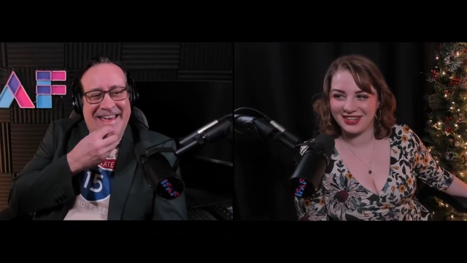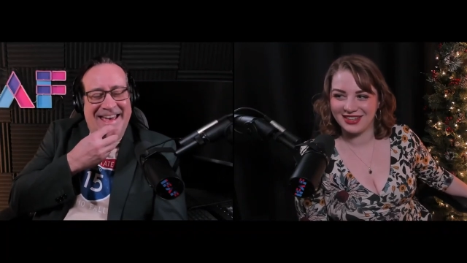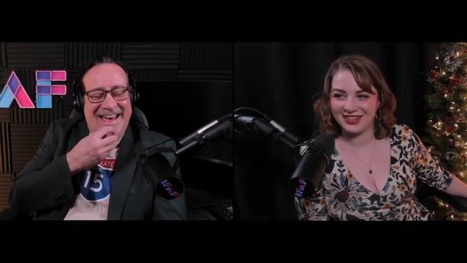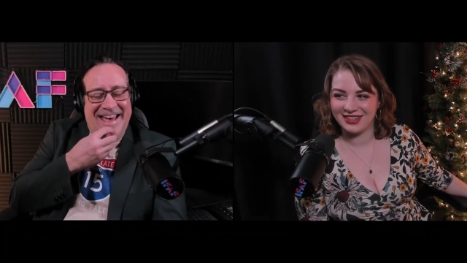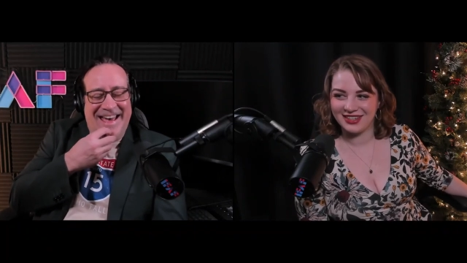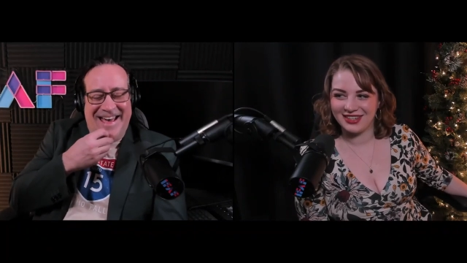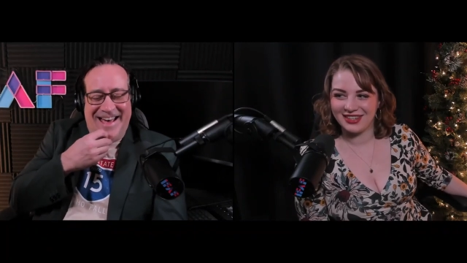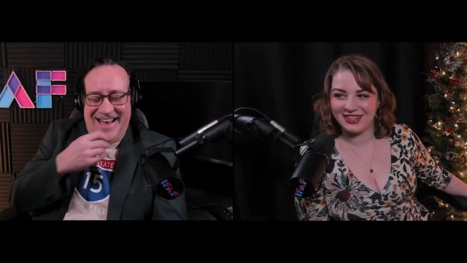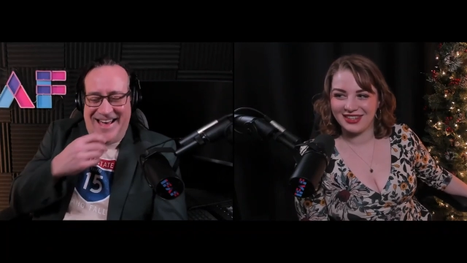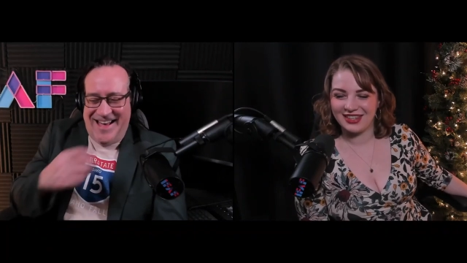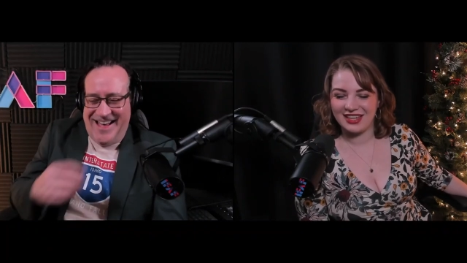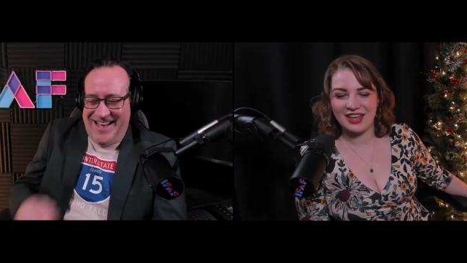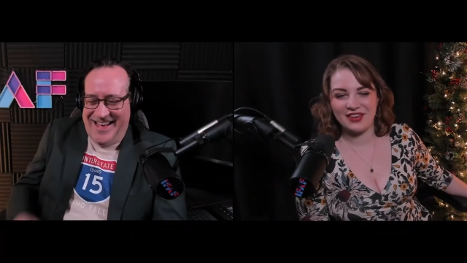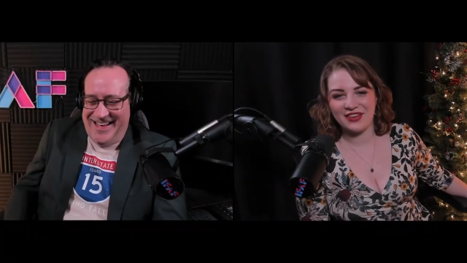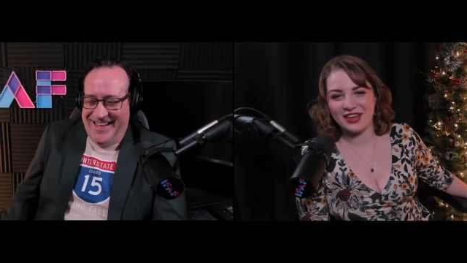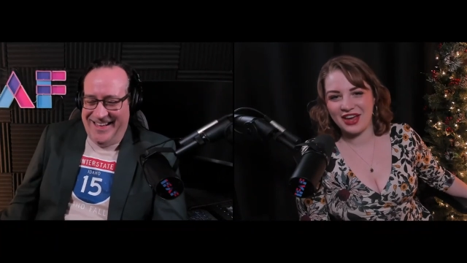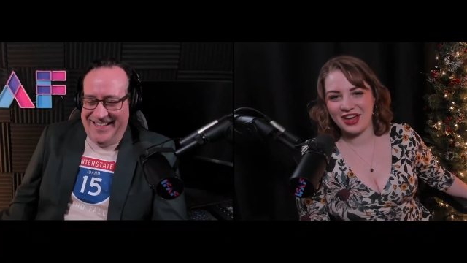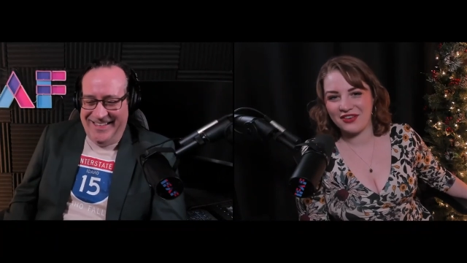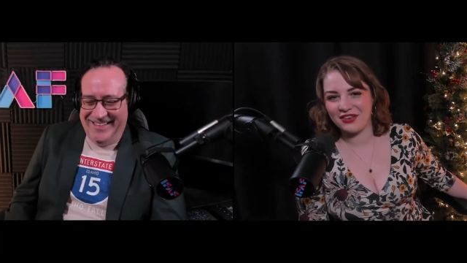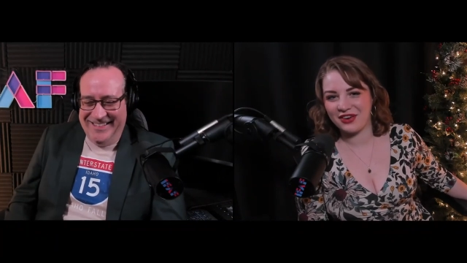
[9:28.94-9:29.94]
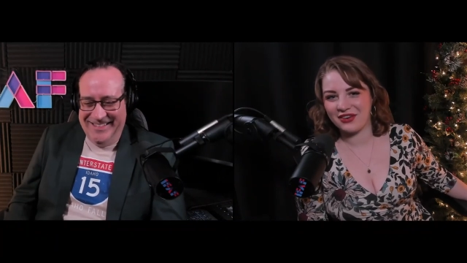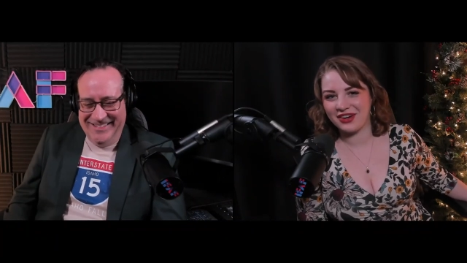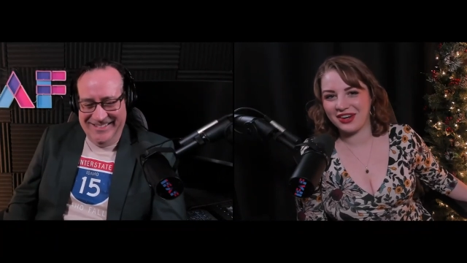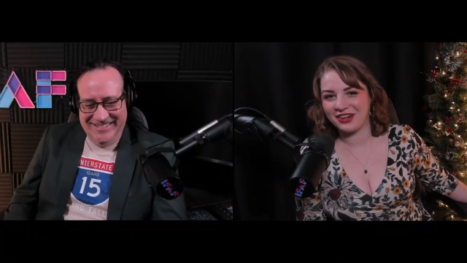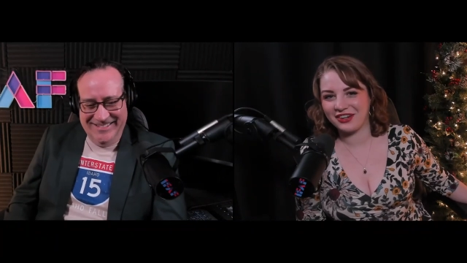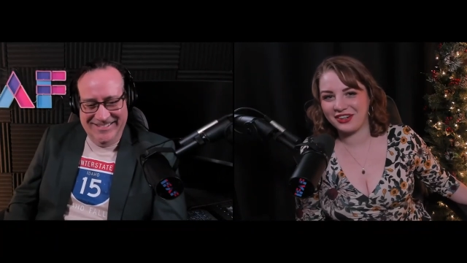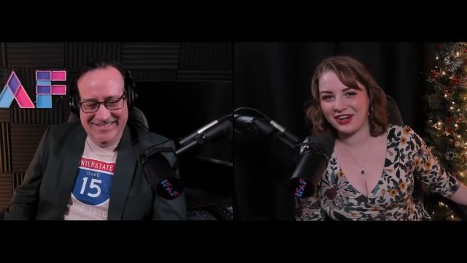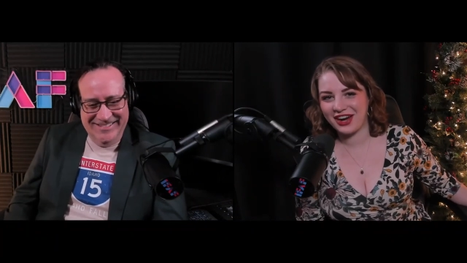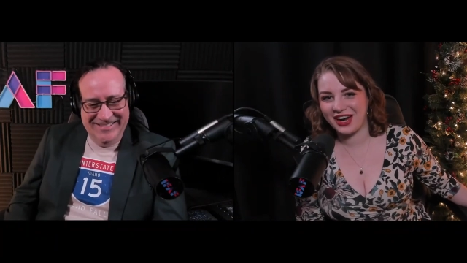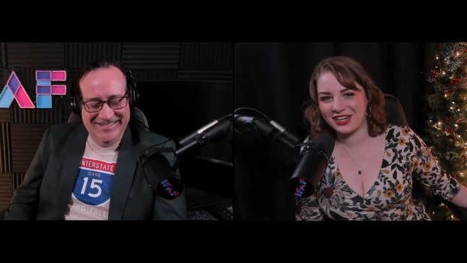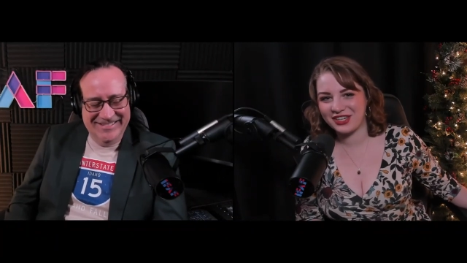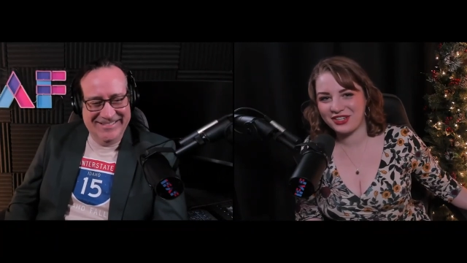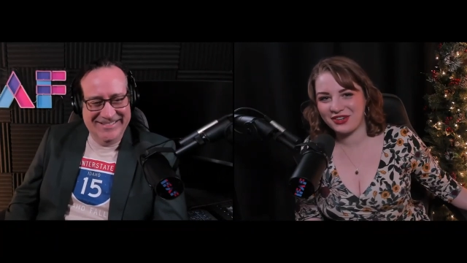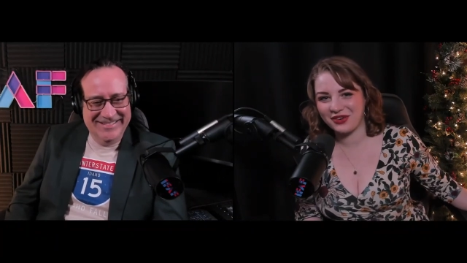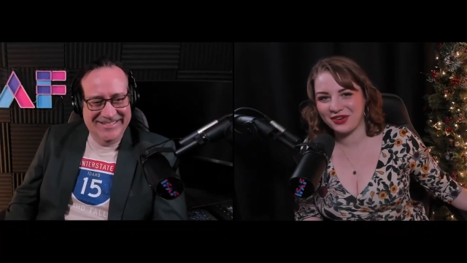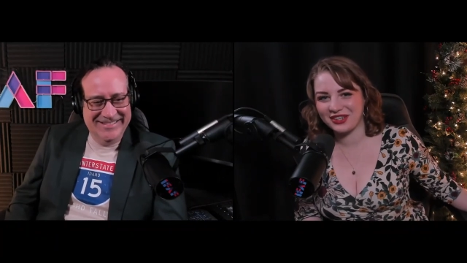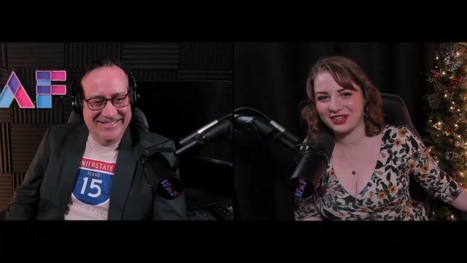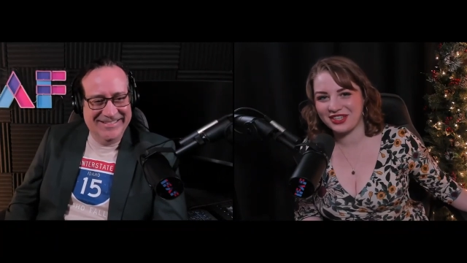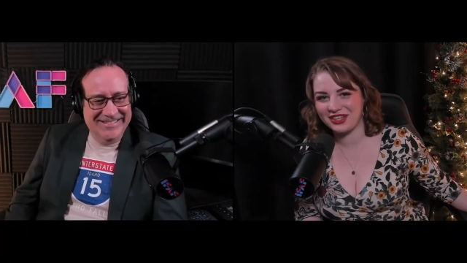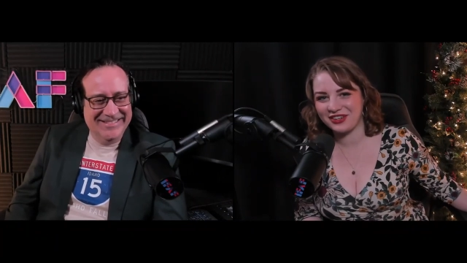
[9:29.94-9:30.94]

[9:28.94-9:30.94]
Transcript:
Speaker 1: yeah. giving everyone a crash course in